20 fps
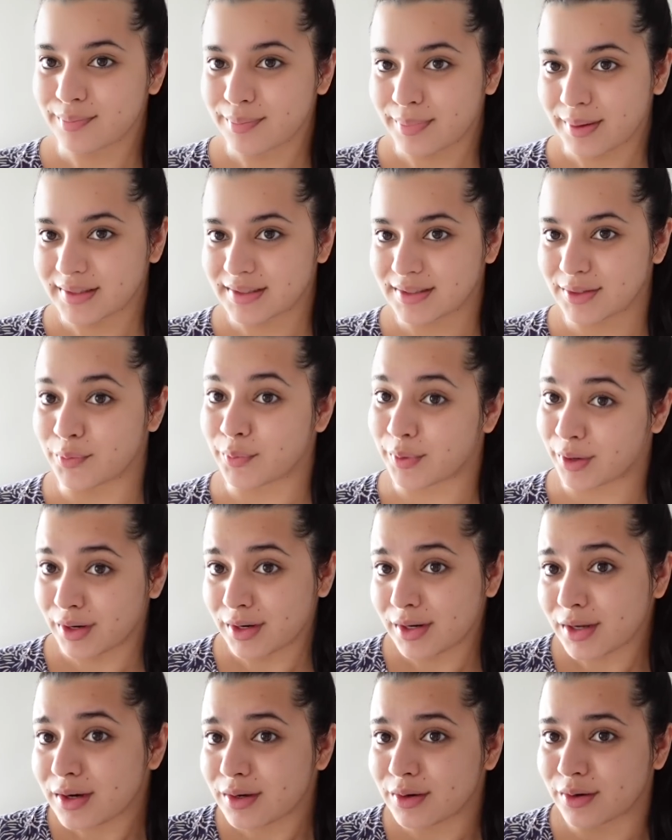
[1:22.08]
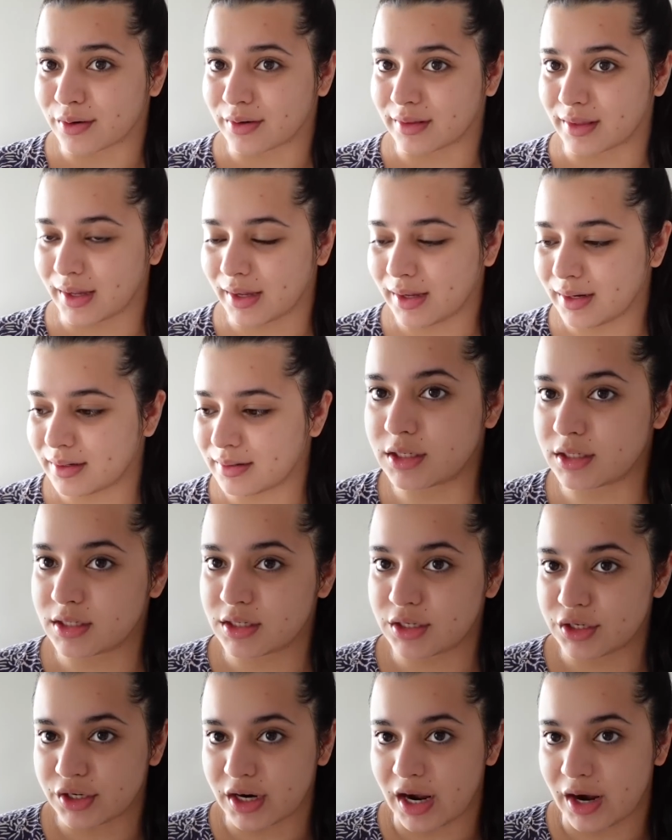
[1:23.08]
but we're gonna ignore that.
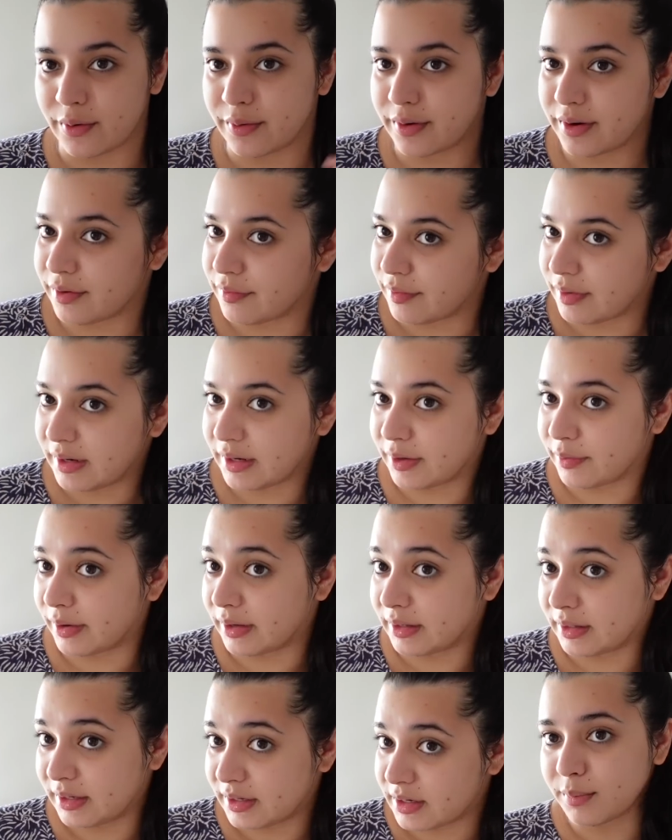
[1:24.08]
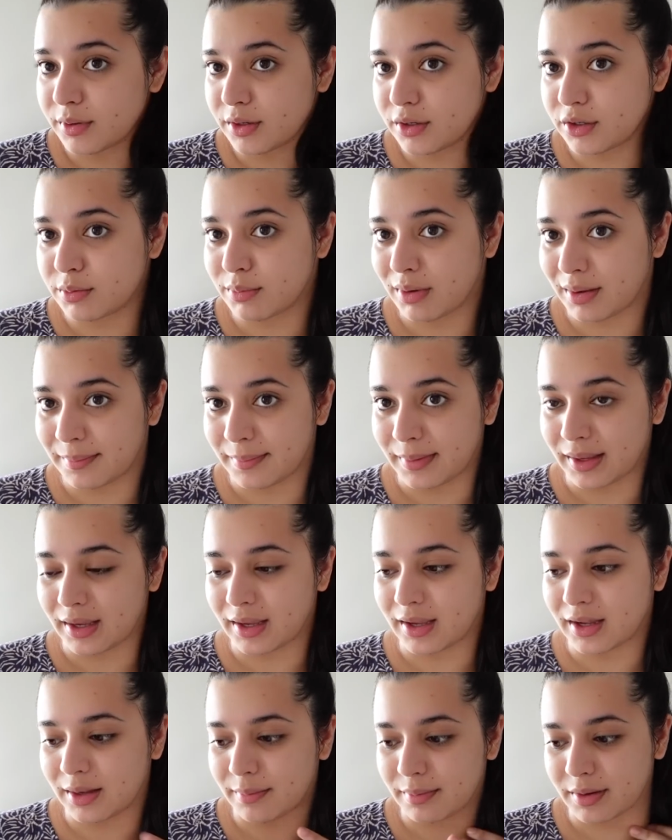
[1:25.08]
Just showered really quickly. I'm gonna do my
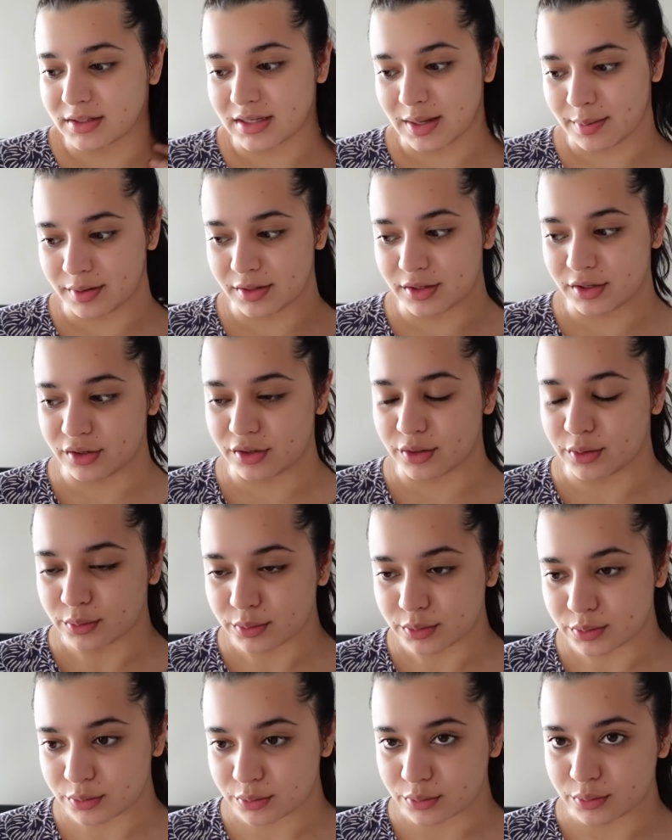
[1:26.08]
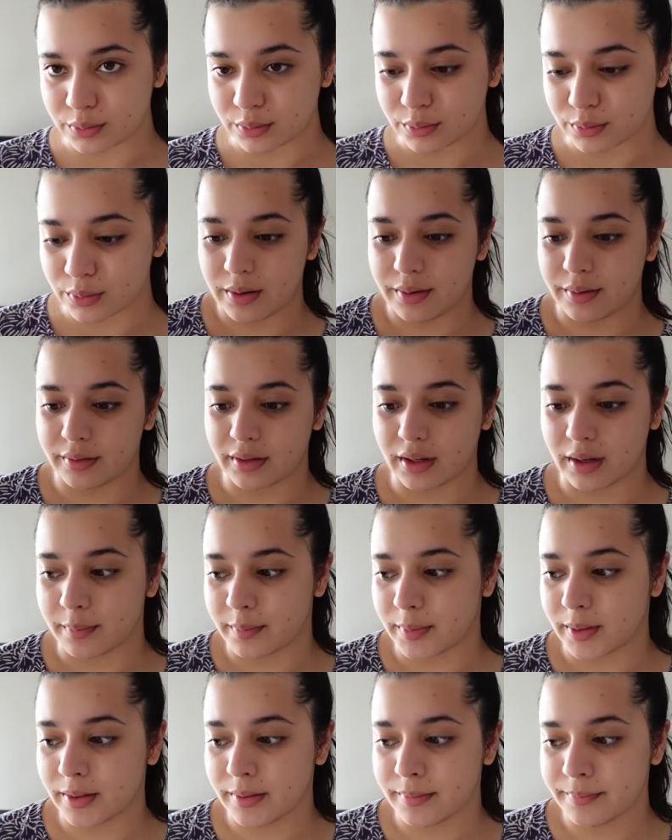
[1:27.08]
makeup because I'm gonna go to
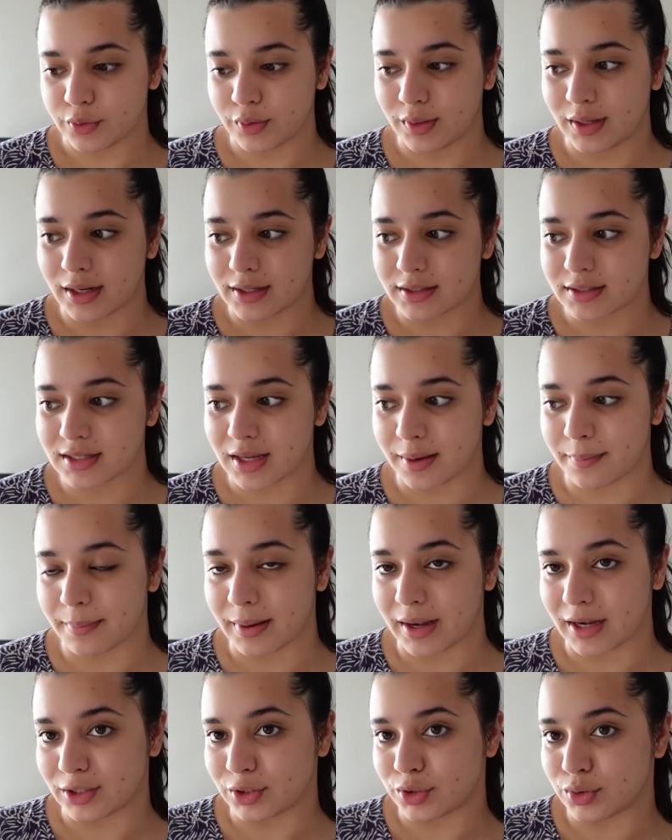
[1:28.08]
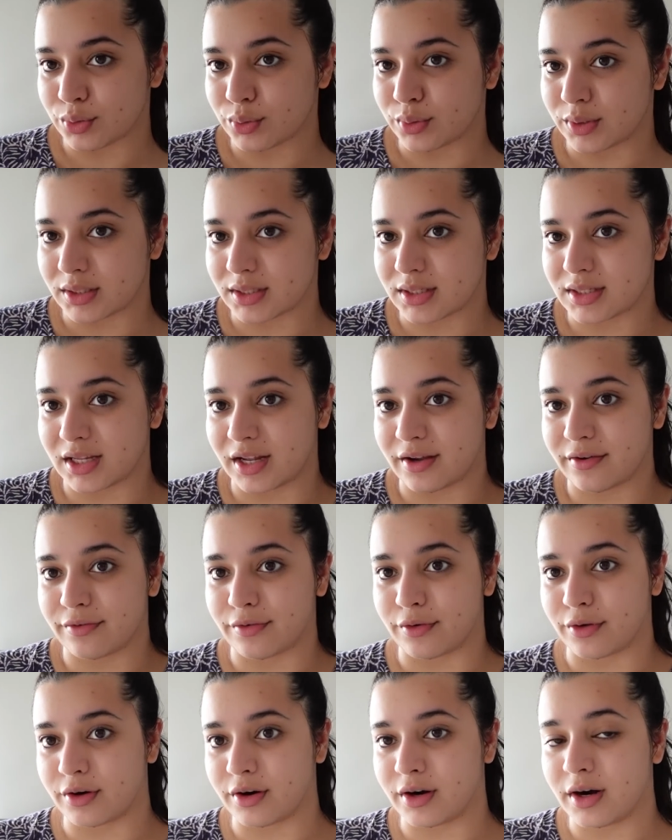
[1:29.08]
Paratama to get some baju and stuff
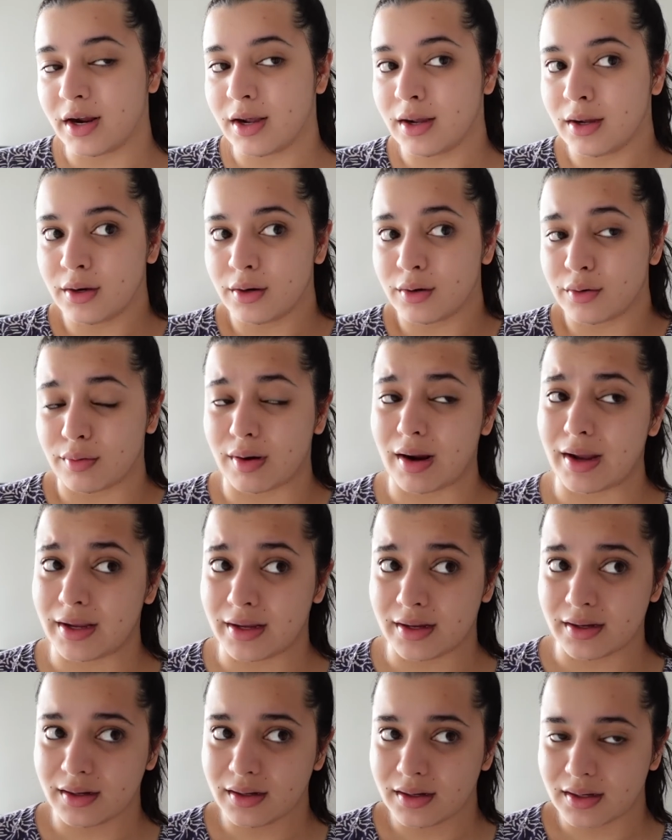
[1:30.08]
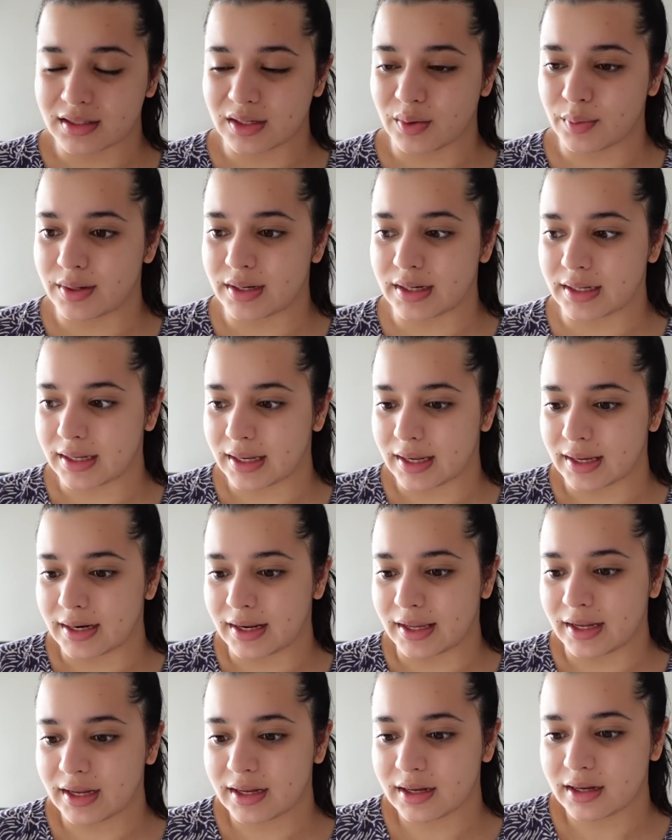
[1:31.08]
for Raya, because I want to get
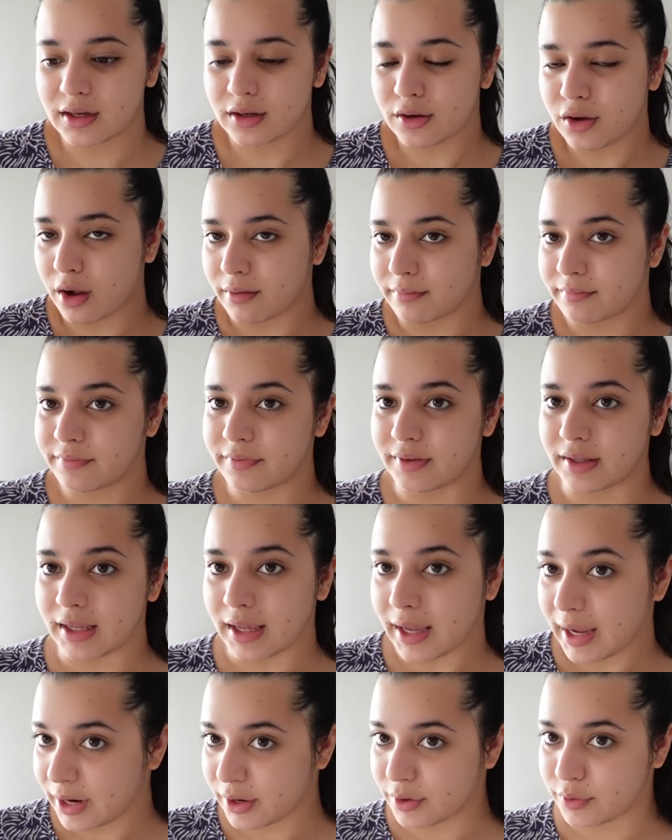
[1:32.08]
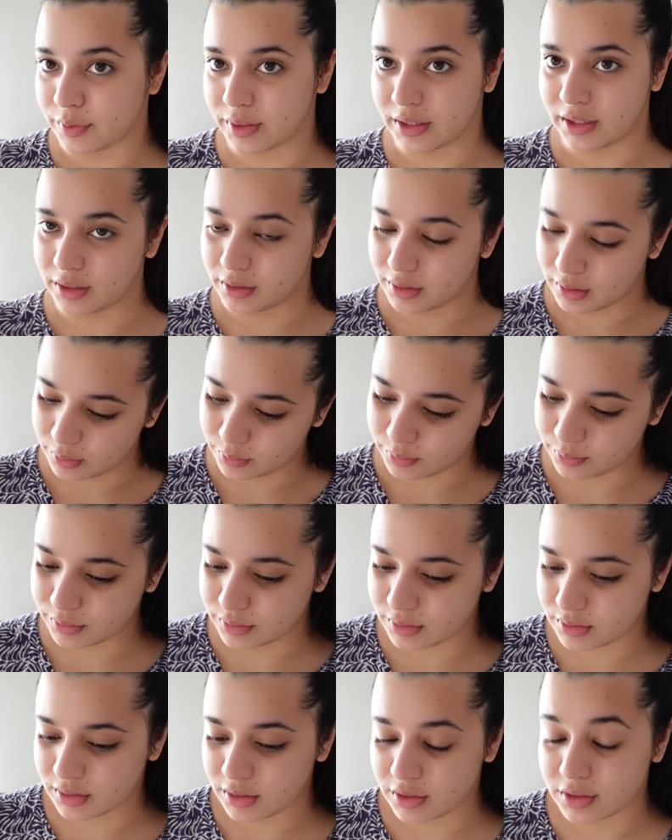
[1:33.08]
like comfy, airy
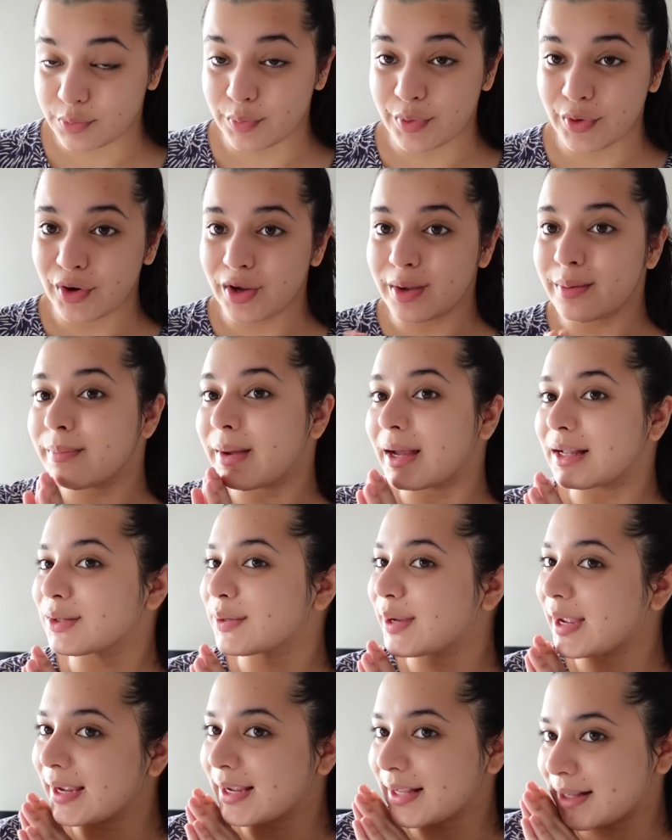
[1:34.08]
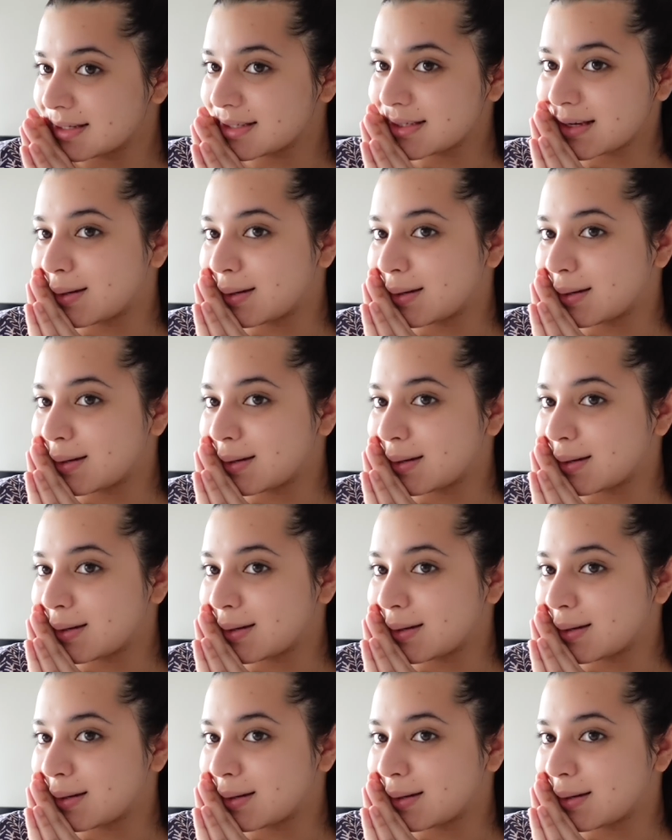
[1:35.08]
clothes because we're going back to high class